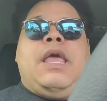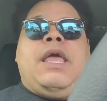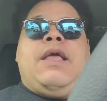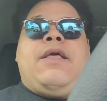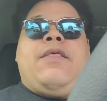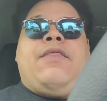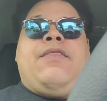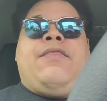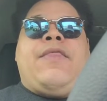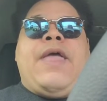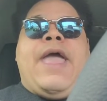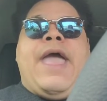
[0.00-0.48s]

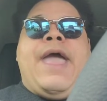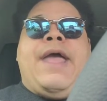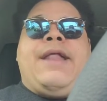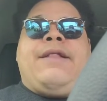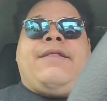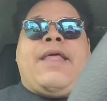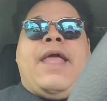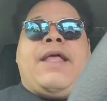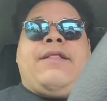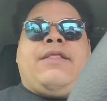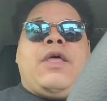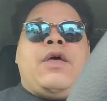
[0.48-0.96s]

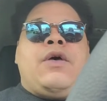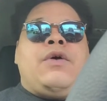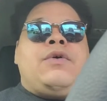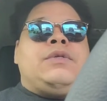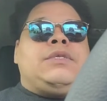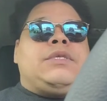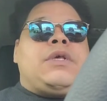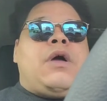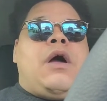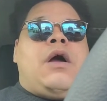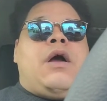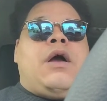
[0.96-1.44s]

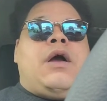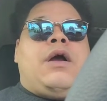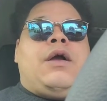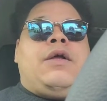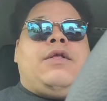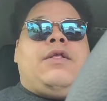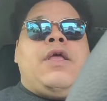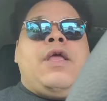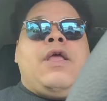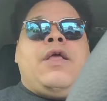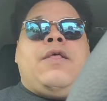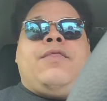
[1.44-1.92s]
Those
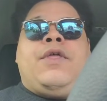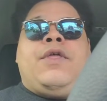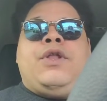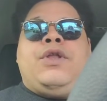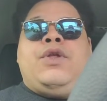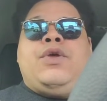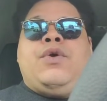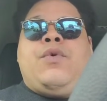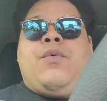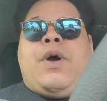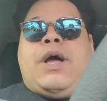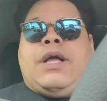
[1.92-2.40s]
are the
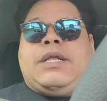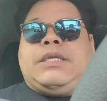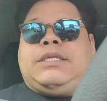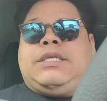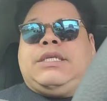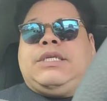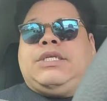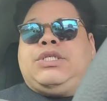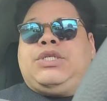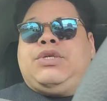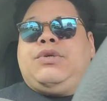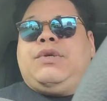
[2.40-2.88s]

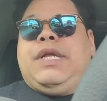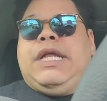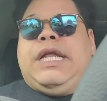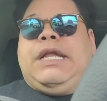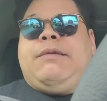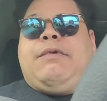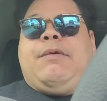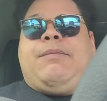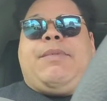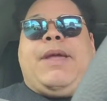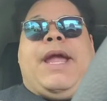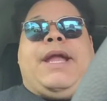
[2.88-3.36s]
nuances you need
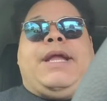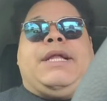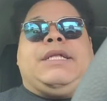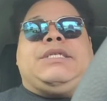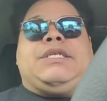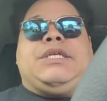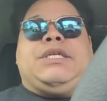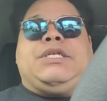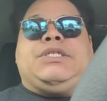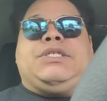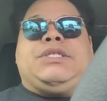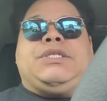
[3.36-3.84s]
to be paying
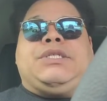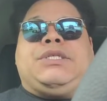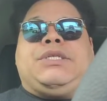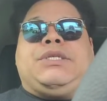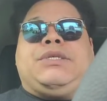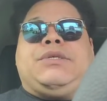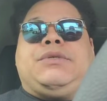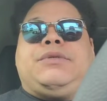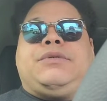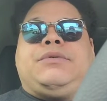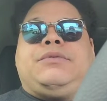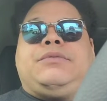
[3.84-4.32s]
attention
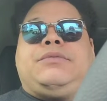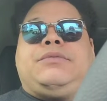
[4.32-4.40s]
to.